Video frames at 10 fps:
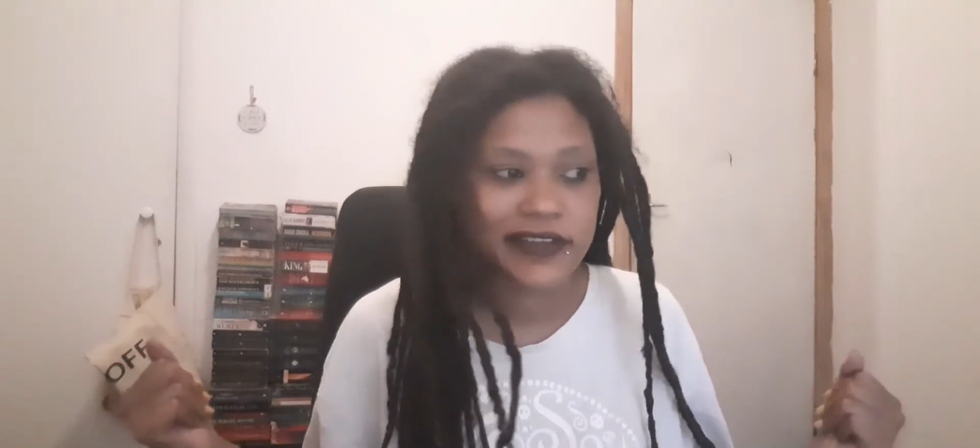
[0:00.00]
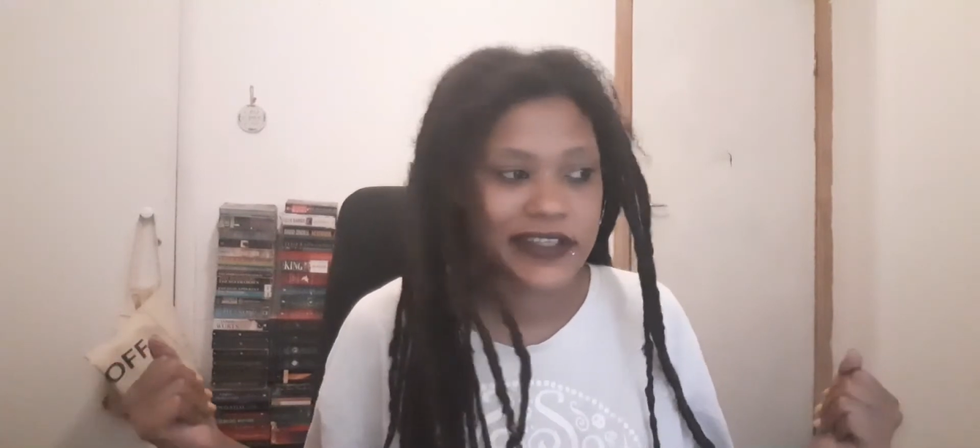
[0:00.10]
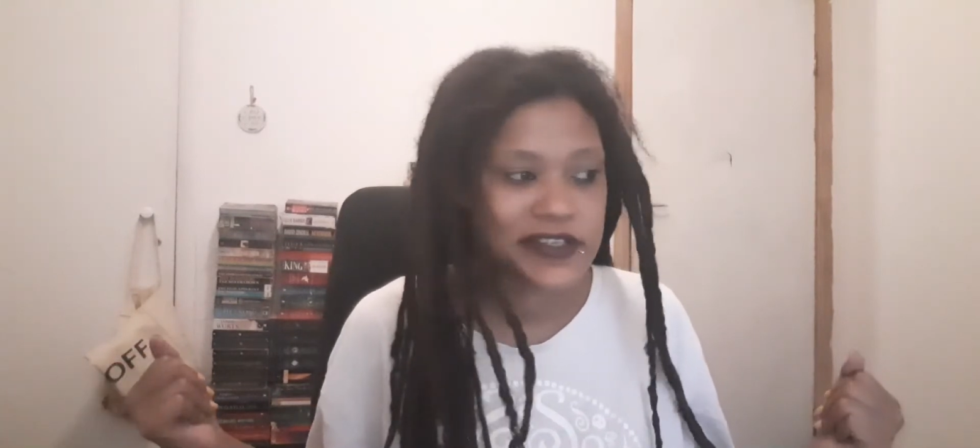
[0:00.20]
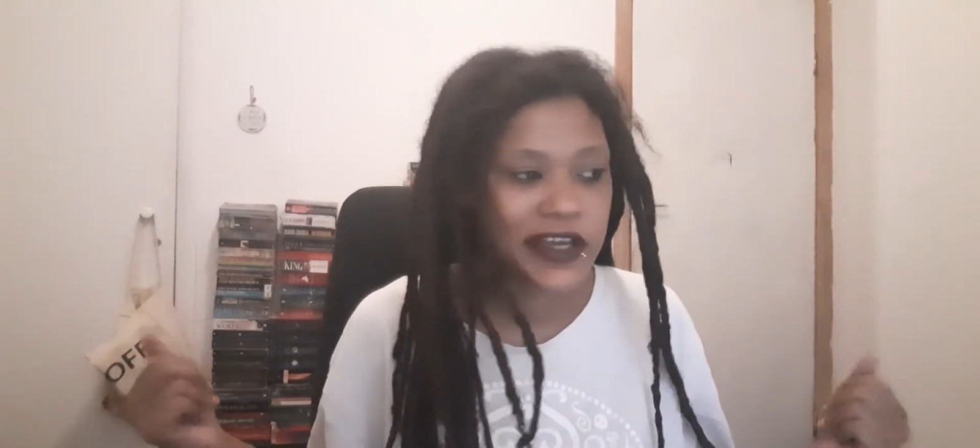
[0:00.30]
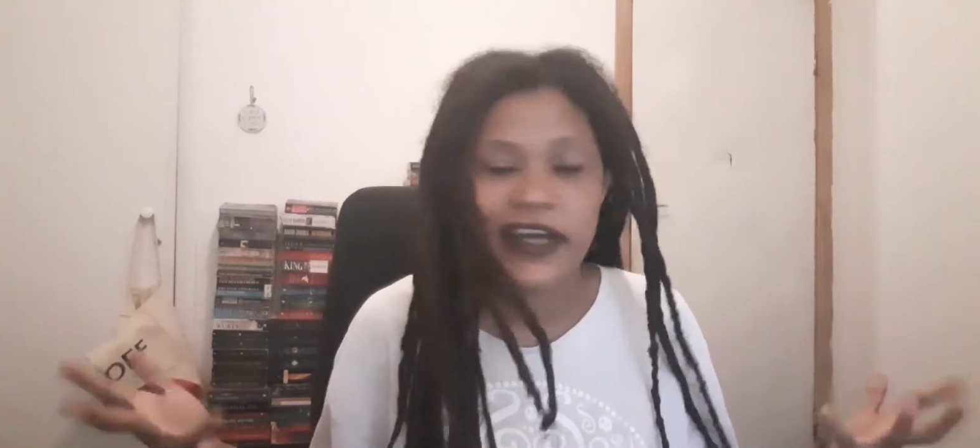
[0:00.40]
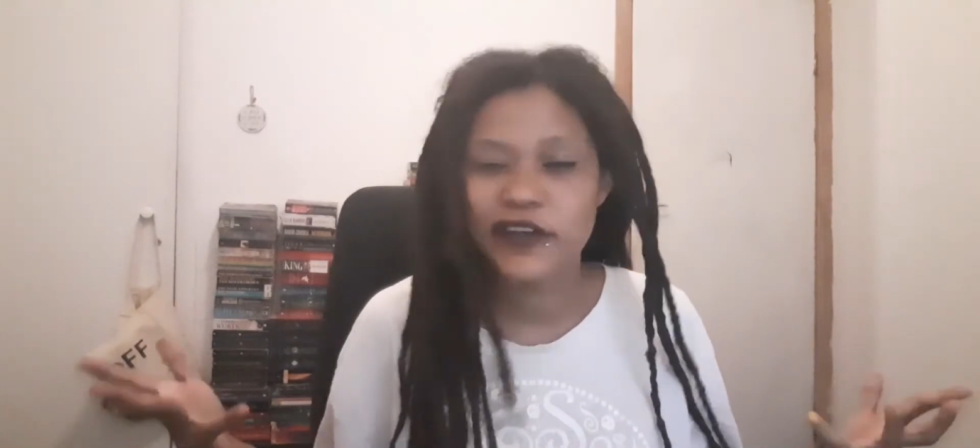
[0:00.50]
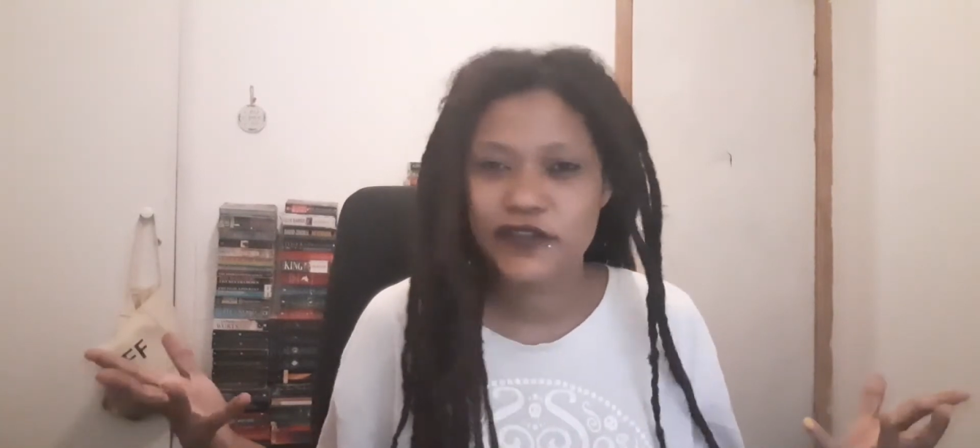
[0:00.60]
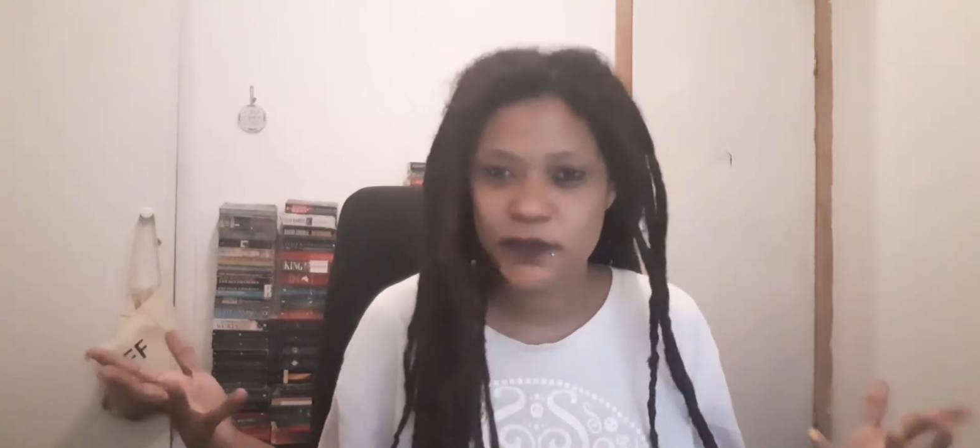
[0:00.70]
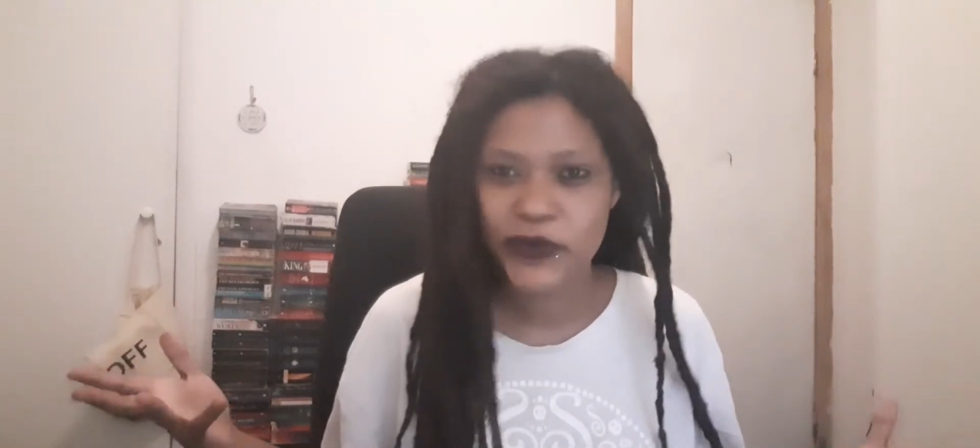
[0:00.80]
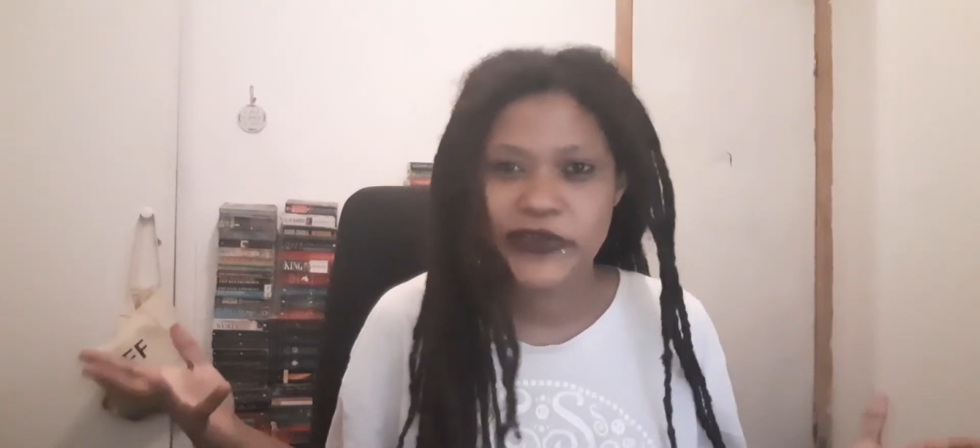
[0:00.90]
That's kind
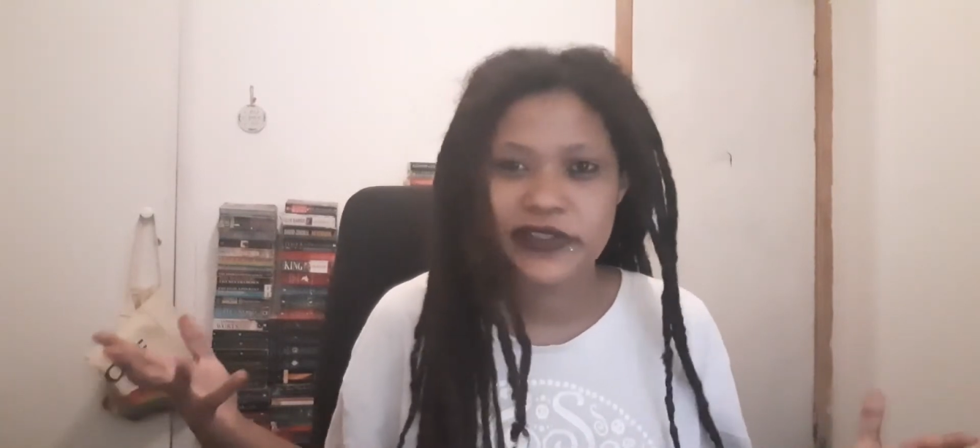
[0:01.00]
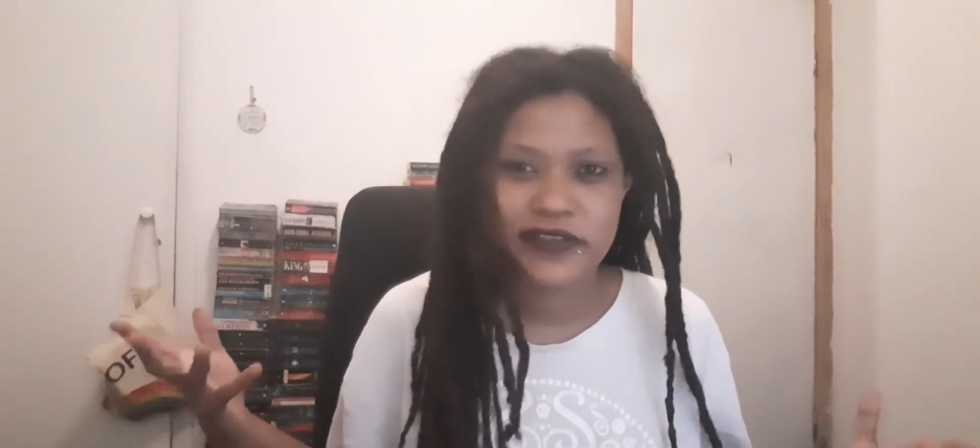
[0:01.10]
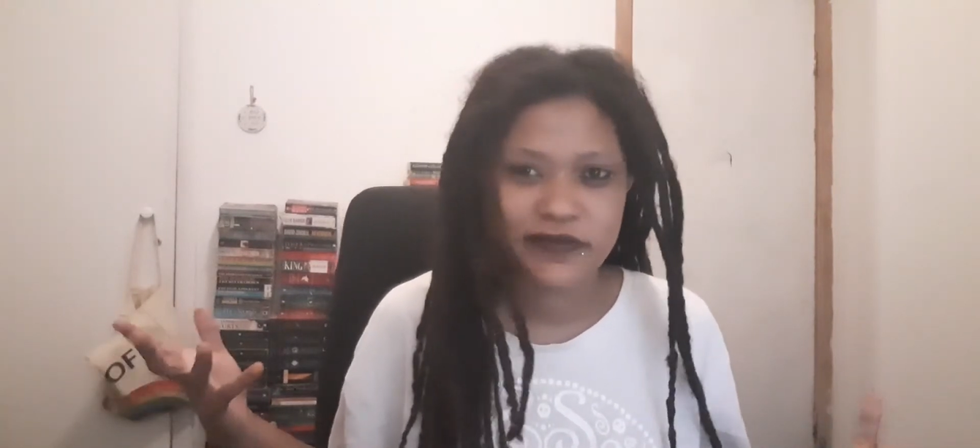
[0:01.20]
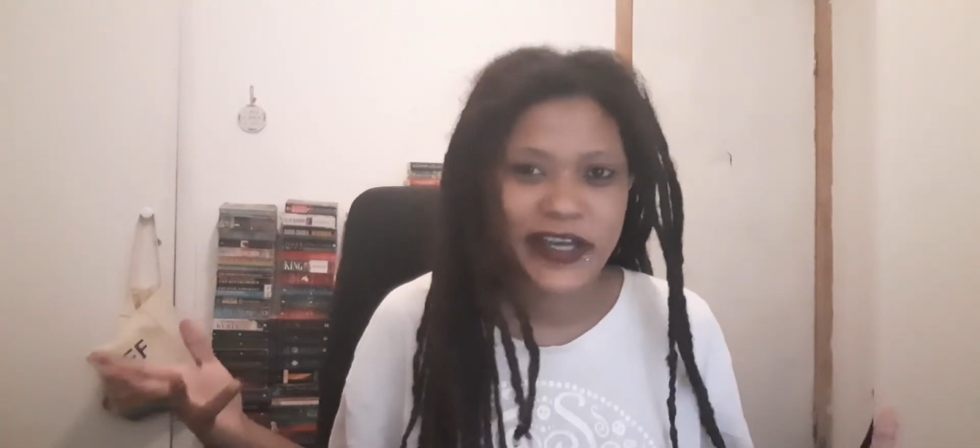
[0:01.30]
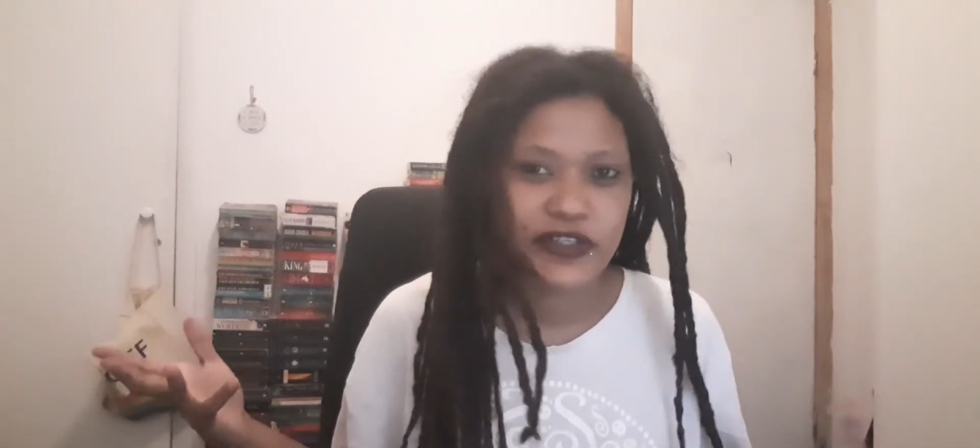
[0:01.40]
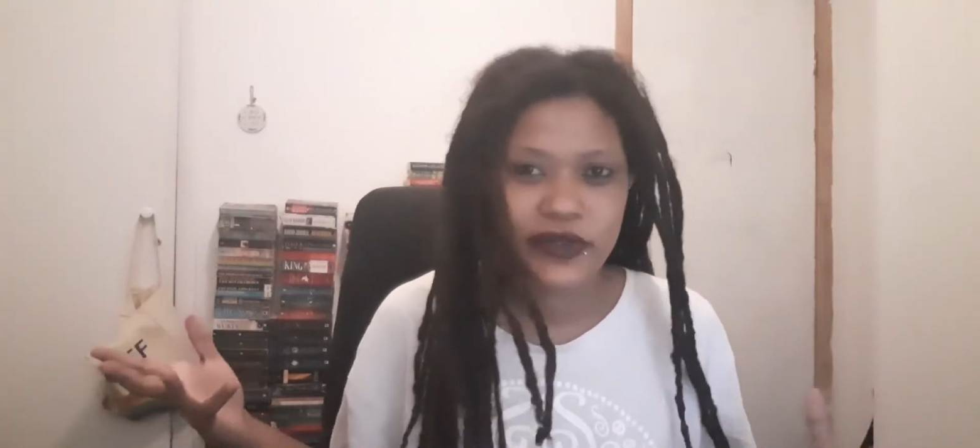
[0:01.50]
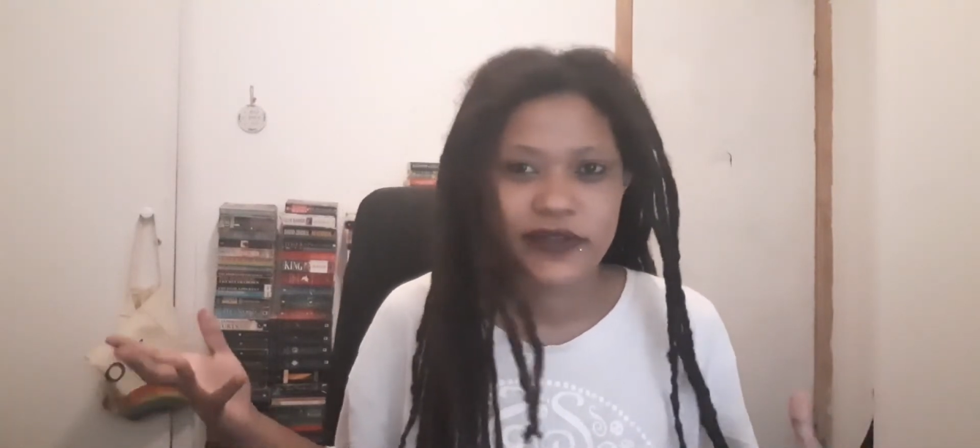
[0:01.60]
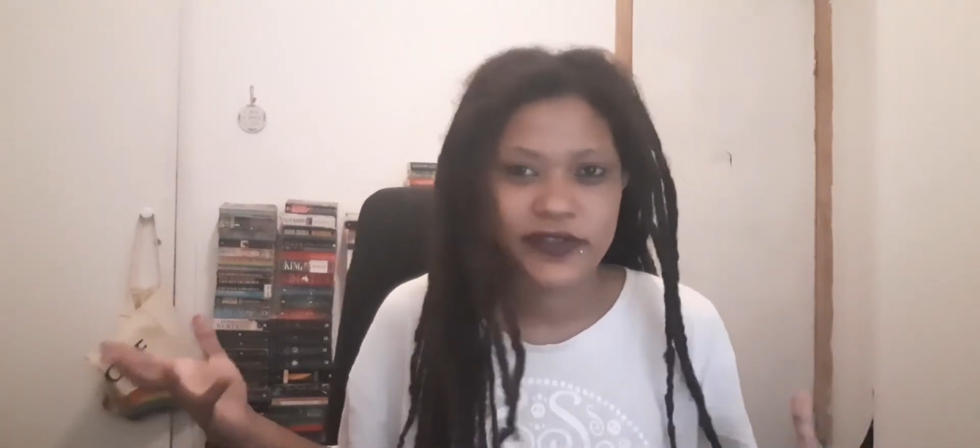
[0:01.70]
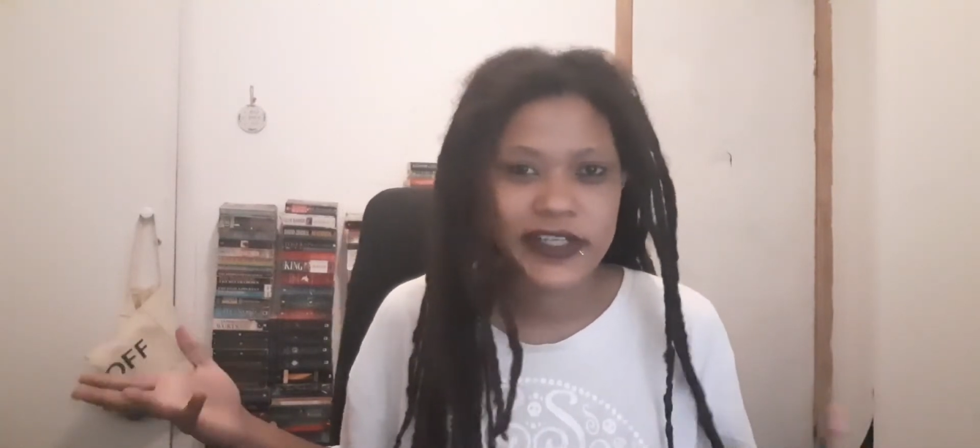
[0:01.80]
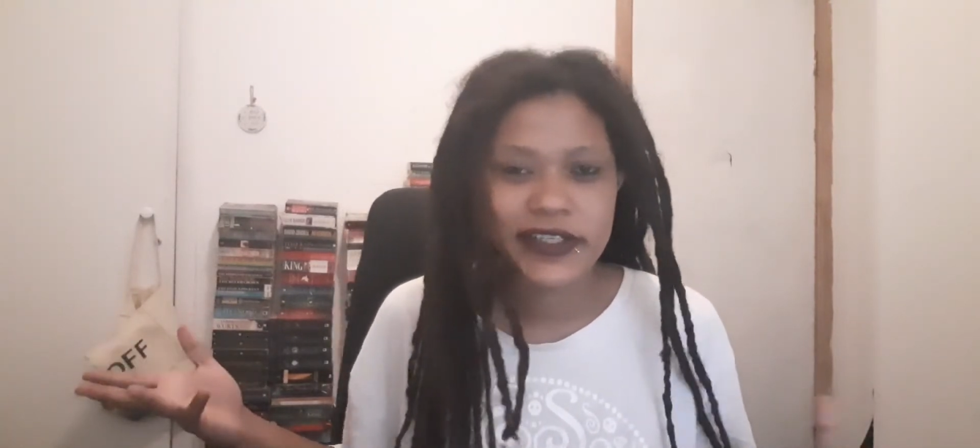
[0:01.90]
of the point of
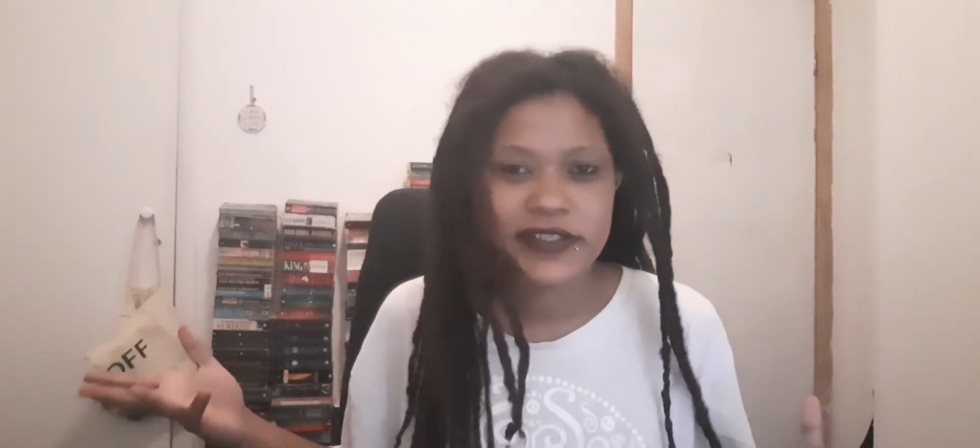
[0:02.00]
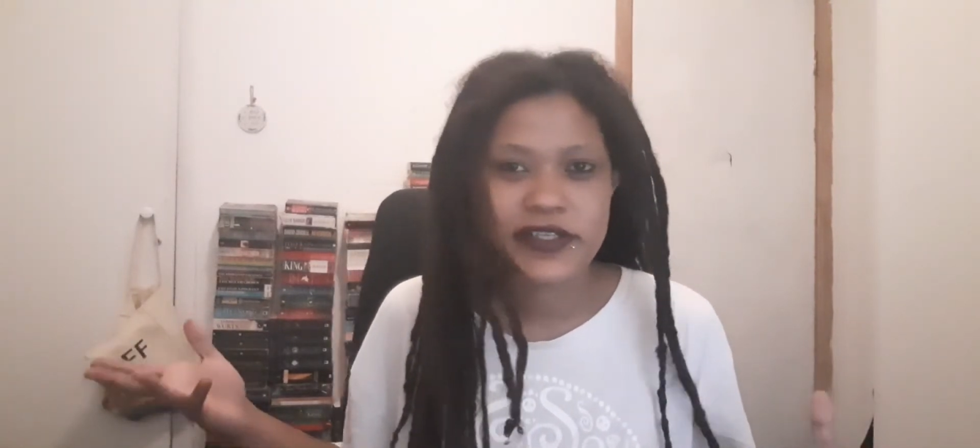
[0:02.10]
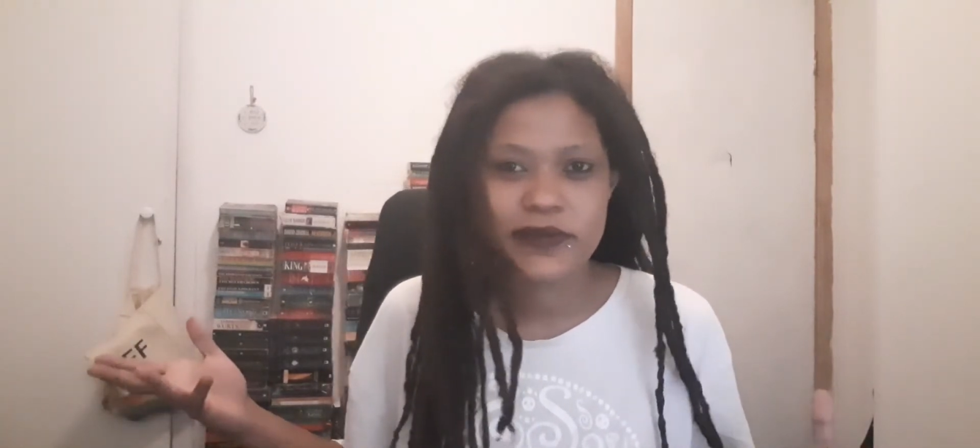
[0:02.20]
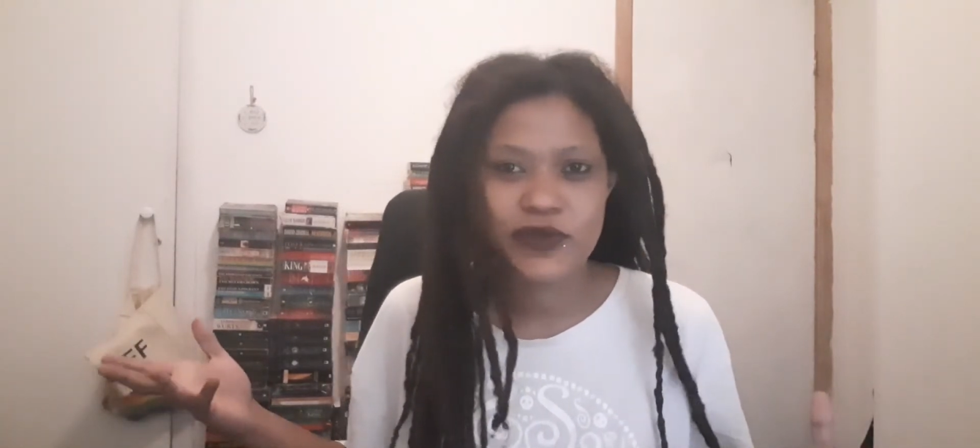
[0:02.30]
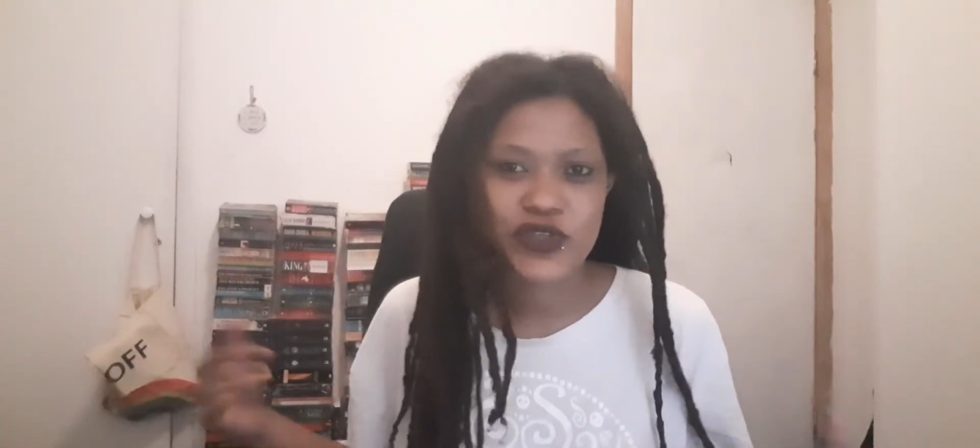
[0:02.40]
magical realism,